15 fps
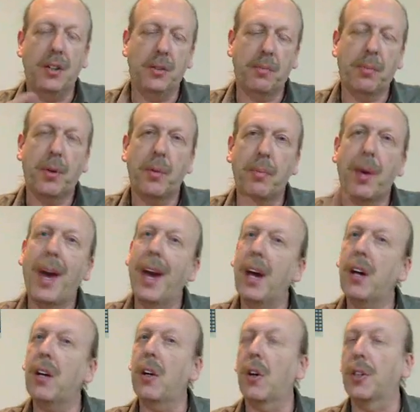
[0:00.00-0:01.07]
and you
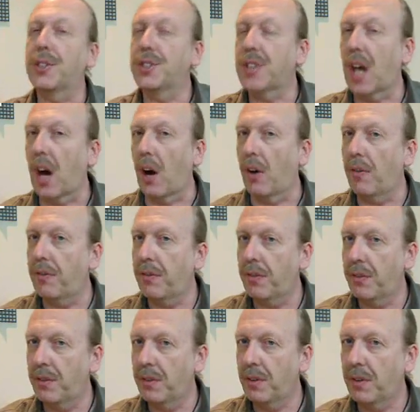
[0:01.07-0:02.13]
prepare
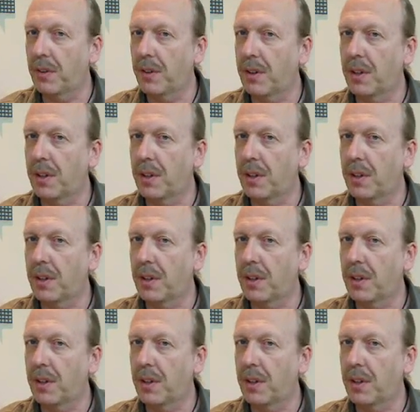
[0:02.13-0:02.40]
yourself